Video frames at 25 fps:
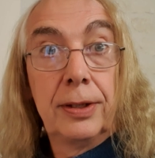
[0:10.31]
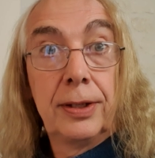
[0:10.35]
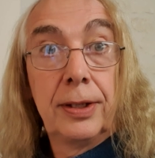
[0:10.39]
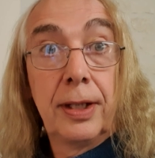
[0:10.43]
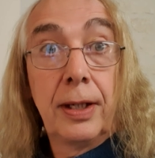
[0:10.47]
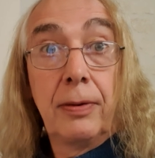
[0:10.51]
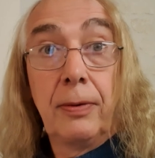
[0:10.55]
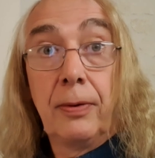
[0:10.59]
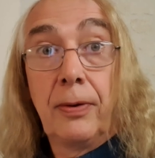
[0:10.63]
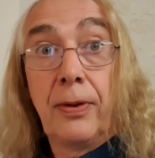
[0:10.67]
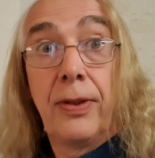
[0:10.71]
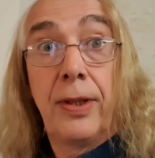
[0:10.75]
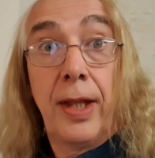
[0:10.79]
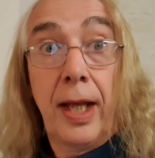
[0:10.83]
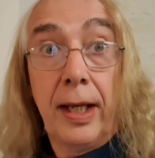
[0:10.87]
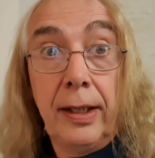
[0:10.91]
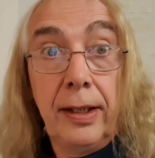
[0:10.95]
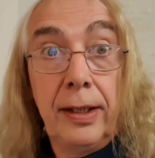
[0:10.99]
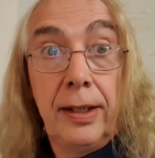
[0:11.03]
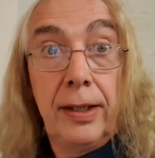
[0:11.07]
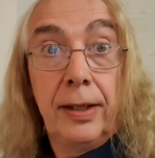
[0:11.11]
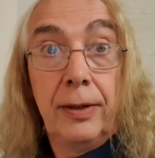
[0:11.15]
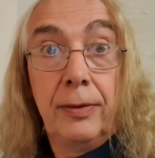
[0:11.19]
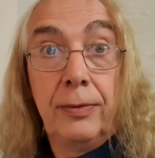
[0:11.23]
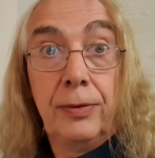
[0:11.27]
So
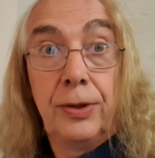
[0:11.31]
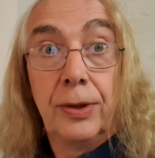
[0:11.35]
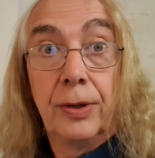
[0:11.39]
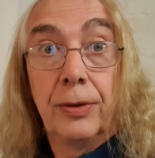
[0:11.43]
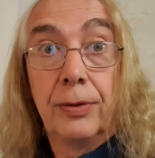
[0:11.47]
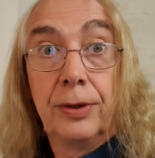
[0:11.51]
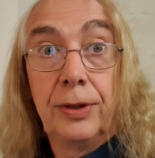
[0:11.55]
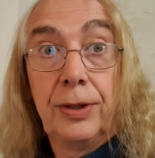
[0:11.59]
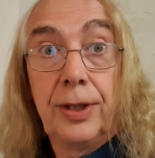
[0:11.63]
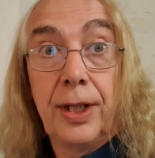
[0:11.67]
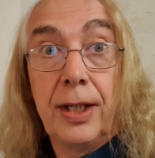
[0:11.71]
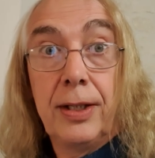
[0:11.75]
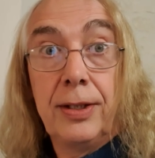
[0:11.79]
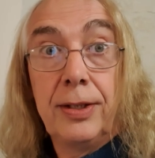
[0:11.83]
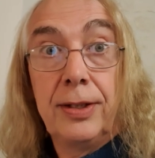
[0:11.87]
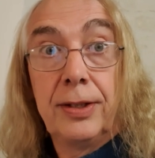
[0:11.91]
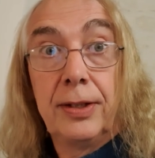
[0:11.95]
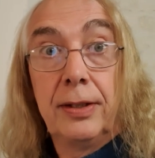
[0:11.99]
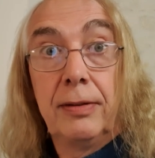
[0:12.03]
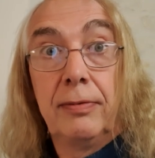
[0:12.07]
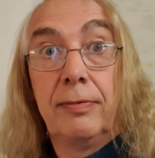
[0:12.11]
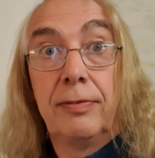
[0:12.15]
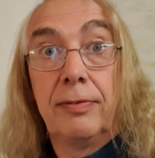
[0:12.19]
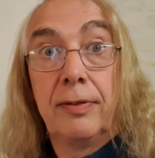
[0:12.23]
thank you, John Jensen,